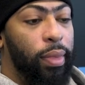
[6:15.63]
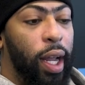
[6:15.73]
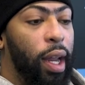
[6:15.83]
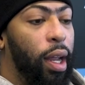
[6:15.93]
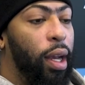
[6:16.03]

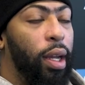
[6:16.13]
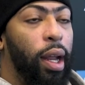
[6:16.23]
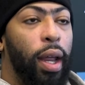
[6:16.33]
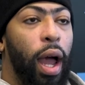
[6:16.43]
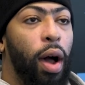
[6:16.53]
day in and
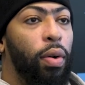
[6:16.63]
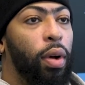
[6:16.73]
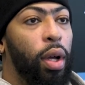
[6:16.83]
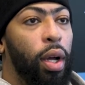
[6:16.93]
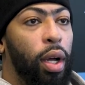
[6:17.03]
day out,
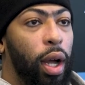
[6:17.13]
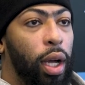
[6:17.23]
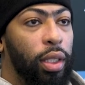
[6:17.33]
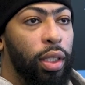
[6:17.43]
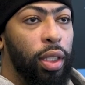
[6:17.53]

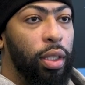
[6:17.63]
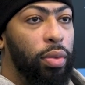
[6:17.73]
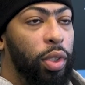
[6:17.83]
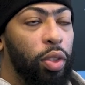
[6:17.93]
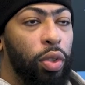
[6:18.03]
constantly
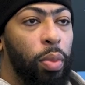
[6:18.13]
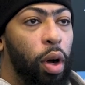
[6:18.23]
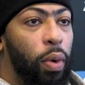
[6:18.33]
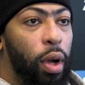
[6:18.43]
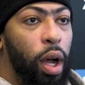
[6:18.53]
just shooting the
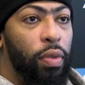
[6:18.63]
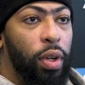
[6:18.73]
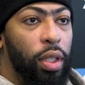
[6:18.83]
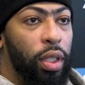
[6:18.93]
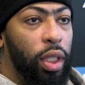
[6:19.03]
ball with
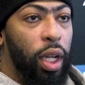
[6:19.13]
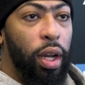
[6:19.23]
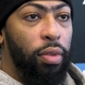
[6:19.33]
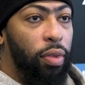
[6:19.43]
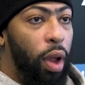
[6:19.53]
confidence and just
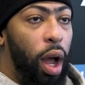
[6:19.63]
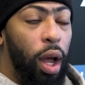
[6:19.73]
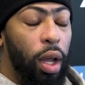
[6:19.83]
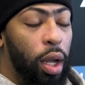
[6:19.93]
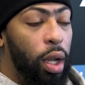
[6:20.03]
letting it
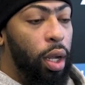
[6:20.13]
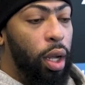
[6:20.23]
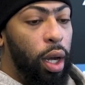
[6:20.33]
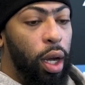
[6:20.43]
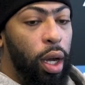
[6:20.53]
fly.
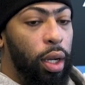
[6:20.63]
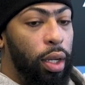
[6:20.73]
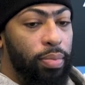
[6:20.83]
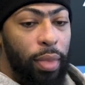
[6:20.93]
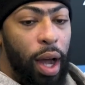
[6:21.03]

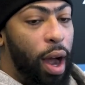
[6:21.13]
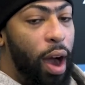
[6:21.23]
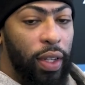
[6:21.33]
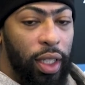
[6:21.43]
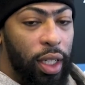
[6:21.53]

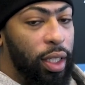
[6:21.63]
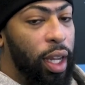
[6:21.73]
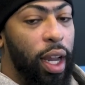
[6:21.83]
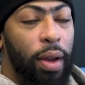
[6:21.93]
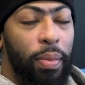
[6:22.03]
Obviously the
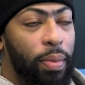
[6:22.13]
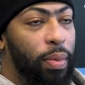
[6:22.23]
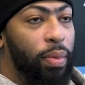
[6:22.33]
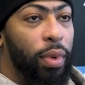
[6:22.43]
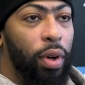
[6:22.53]
team,
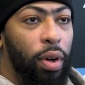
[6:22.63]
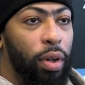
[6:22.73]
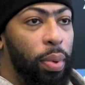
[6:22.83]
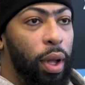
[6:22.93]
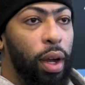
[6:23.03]
you know,
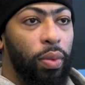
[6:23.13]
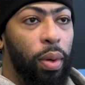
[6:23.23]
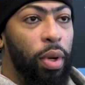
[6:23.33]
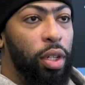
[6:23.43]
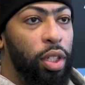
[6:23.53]
the players
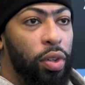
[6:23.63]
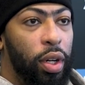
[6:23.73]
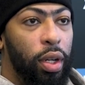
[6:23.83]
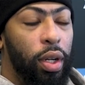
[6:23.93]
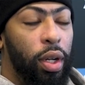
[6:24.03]
want me to shoot
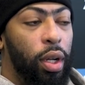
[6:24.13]
it.